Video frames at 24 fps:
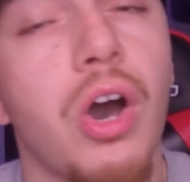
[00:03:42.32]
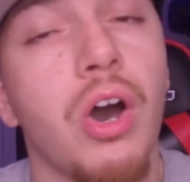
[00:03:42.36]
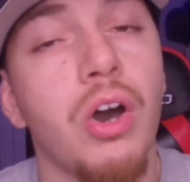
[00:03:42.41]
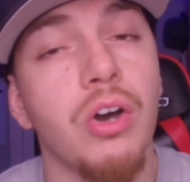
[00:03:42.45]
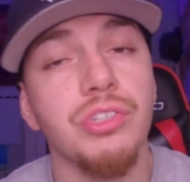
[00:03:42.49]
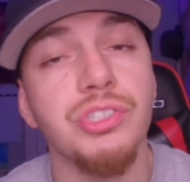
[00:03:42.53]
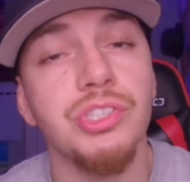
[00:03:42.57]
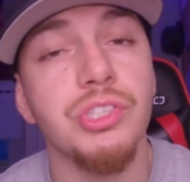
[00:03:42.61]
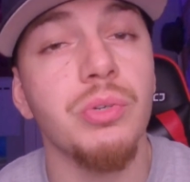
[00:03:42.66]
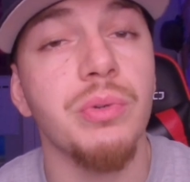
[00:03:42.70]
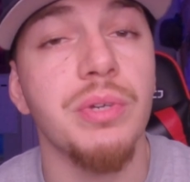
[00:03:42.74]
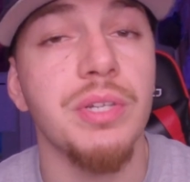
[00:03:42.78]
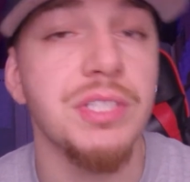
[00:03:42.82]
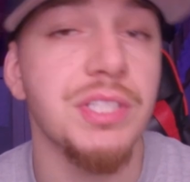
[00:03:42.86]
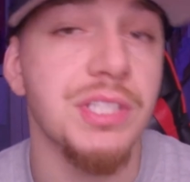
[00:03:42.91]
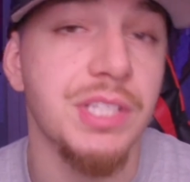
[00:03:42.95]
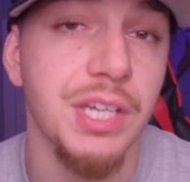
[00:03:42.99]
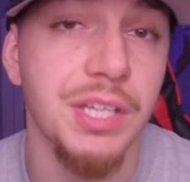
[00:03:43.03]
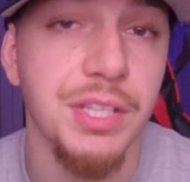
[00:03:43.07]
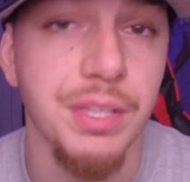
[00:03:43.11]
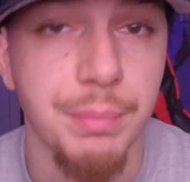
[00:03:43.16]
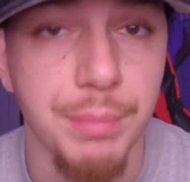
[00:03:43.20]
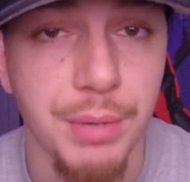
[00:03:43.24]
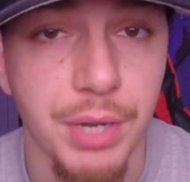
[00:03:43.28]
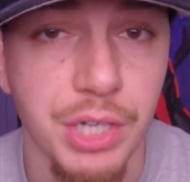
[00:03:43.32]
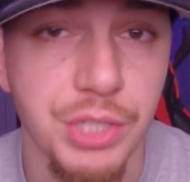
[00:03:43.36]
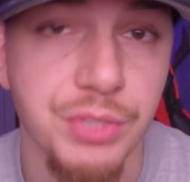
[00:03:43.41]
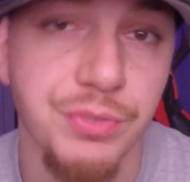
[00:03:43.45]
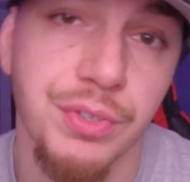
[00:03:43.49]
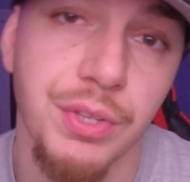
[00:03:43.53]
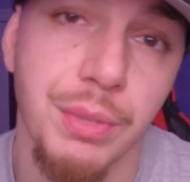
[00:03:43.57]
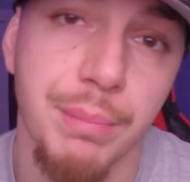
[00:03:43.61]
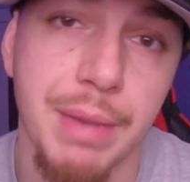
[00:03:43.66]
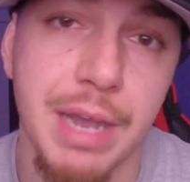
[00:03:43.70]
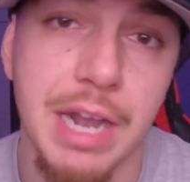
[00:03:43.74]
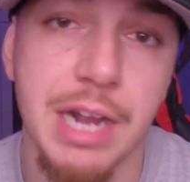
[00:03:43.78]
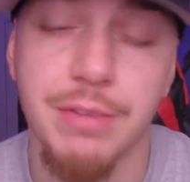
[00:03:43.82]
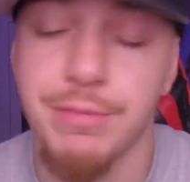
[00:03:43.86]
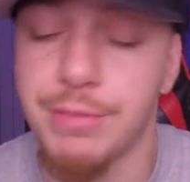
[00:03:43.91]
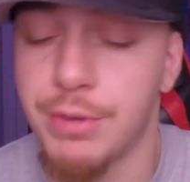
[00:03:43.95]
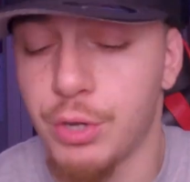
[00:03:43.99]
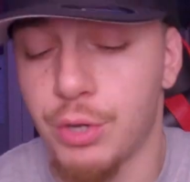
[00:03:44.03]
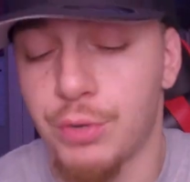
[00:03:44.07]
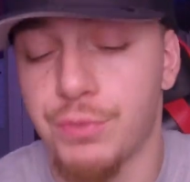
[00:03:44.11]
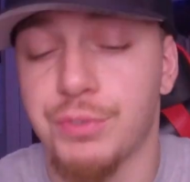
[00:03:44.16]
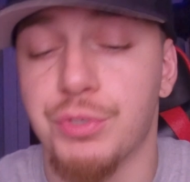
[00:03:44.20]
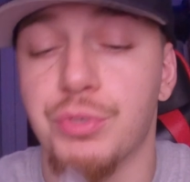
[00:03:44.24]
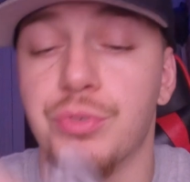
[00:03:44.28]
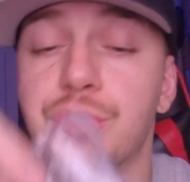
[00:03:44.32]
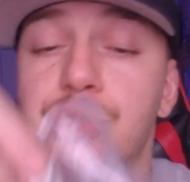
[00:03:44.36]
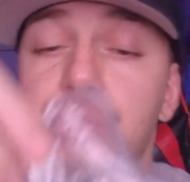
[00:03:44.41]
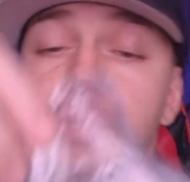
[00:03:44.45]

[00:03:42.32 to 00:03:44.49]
Also inside the box for the MAC valve, you